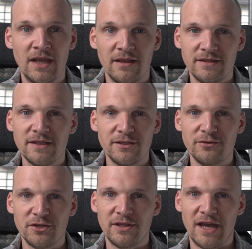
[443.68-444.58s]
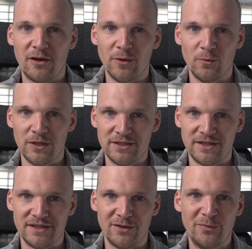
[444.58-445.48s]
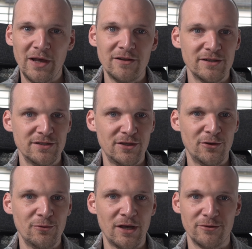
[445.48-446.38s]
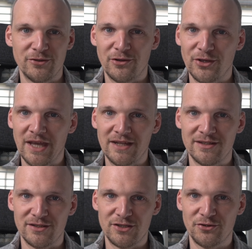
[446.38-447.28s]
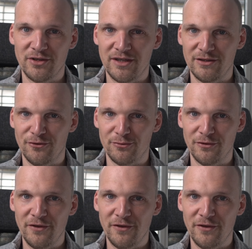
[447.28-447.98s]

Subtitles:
This is usually how we want it. Compilers know how to allocate and destroy any normal